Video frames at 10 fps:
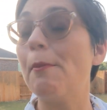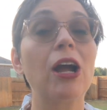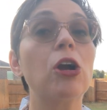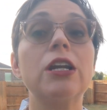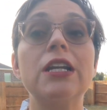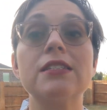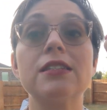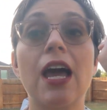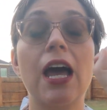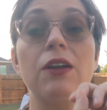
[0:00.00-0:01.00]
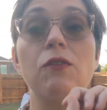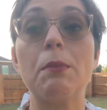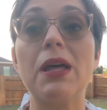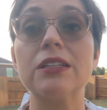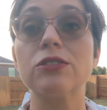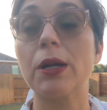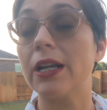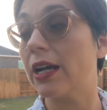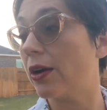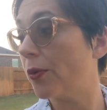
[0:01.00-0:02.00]
My garden is kind of a mess
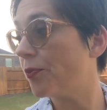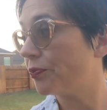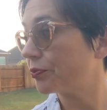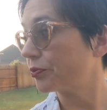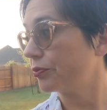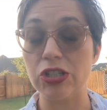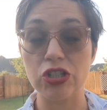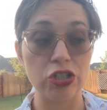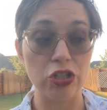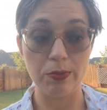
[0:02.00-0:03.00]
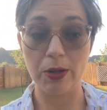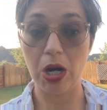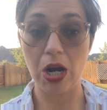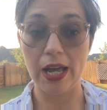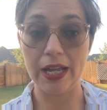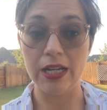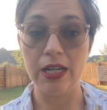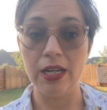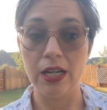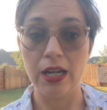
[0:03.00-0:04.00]
right now. It's super hot.
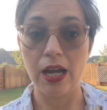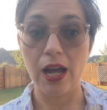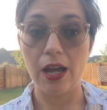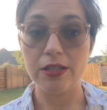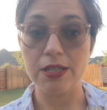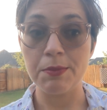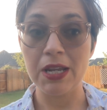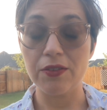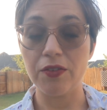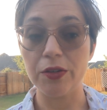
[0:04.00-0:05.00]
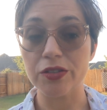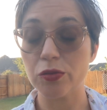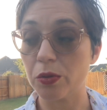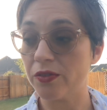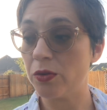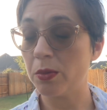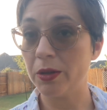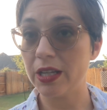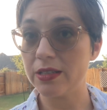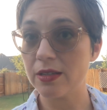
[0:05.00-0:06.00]
To me, it feels sort of
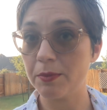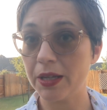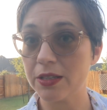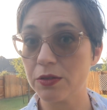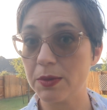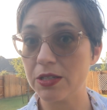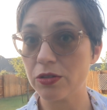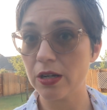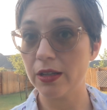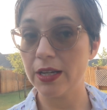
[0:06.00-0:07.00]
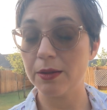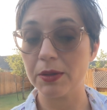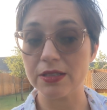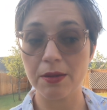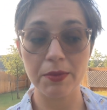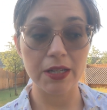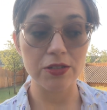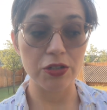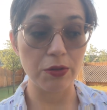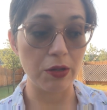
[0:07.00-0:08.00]
normal that some plants would be struggling, but some
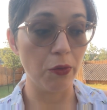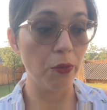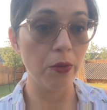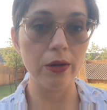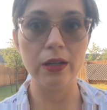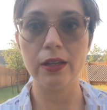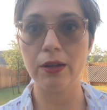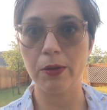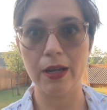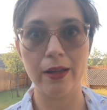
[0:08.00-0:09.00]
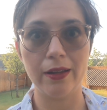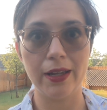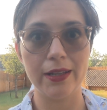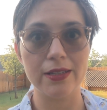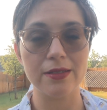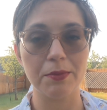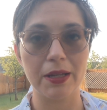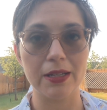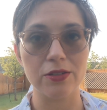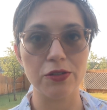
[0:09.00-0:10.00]
plants are doing really well, and then some
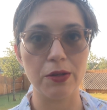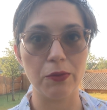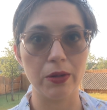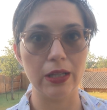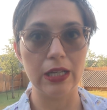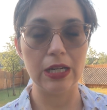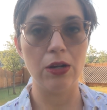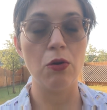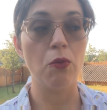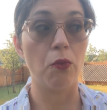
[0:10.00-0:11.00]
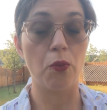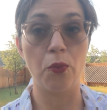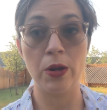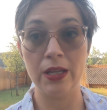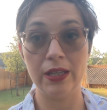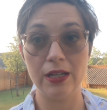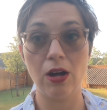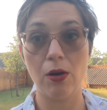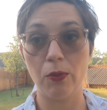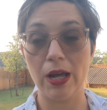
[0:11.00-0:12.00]
plants are doing really, really
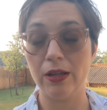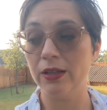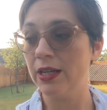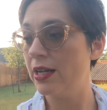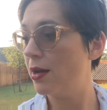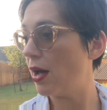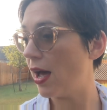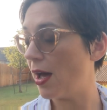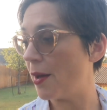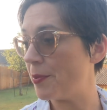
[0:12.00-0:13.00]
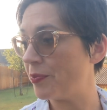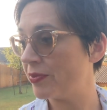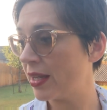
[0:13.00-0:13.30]
not well. Um,